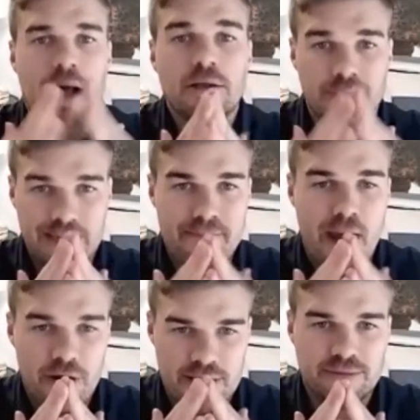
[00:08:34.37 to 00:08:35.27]
ultimately
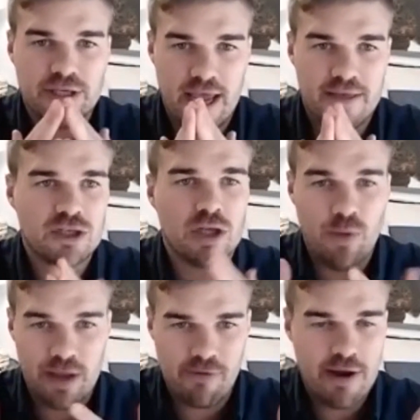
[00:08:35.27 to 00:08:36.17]
marry them together so that
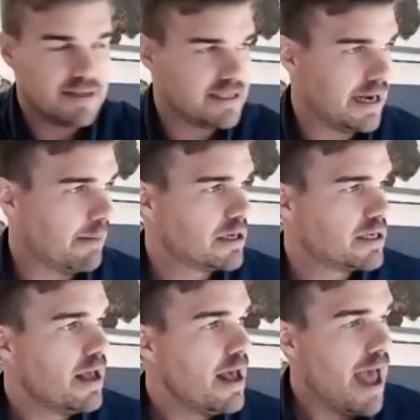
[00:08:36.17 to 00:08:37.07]
we create this alignment.
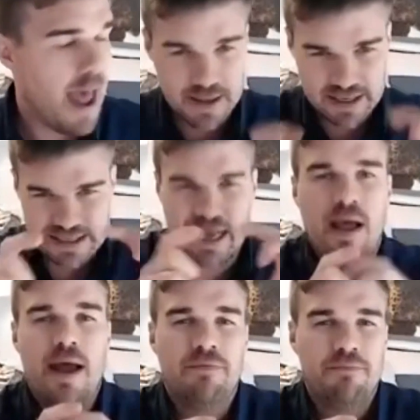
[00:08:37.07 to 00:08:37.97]
And this is our
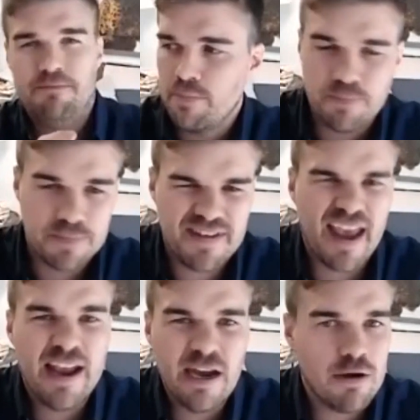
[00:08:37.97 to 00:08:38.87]
kind of
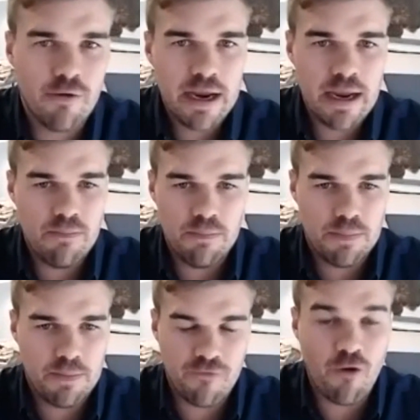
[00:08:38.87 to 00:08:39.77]
secondary
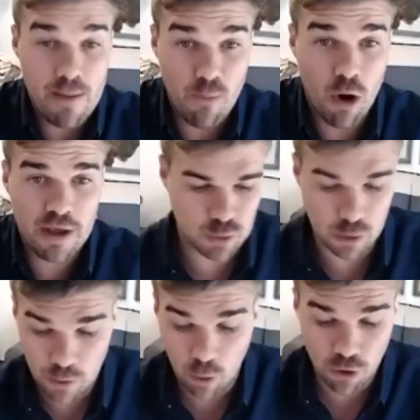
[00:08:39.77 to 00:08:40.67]
framework, what
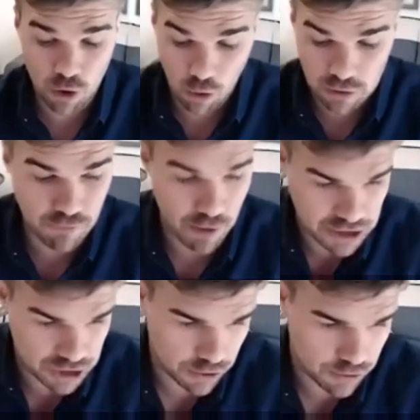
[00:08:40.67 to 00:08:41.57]
we call the golden
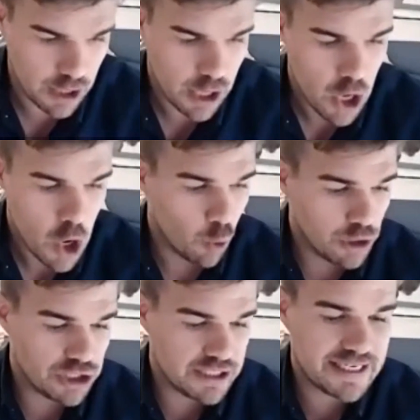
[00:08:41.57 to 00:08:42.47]
ratio,
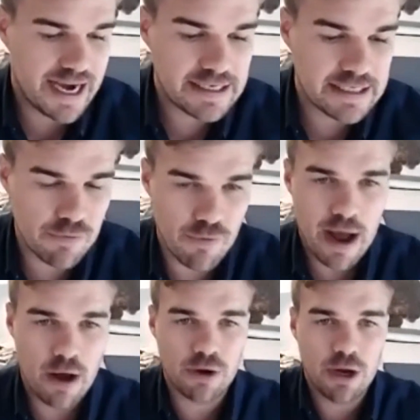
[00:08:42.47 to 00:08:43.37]
which is centered
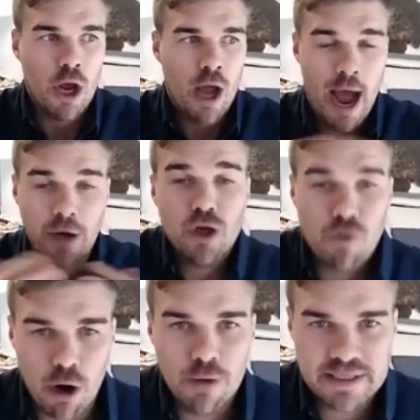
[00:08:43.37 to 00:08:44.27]
around how do you
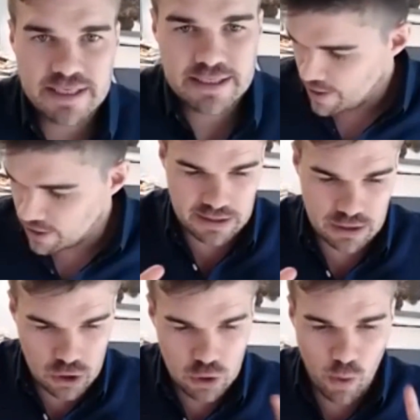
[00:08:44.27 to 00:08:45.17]
grow a business? There's
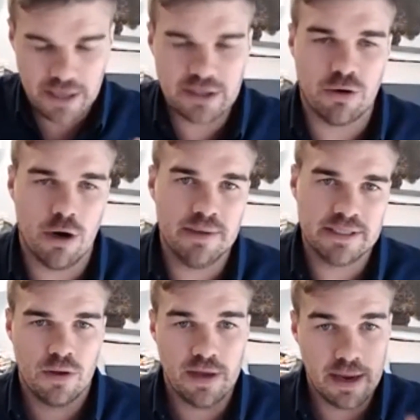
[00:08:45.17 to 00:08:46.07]
two ways to grow a business.
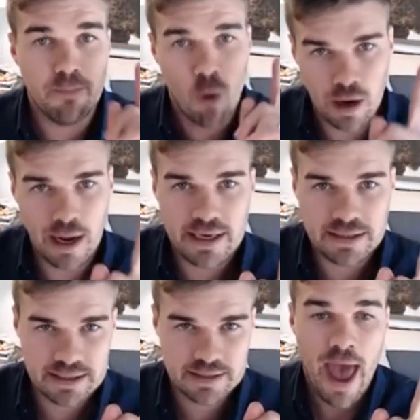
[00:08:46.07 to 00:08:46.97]
You get more clients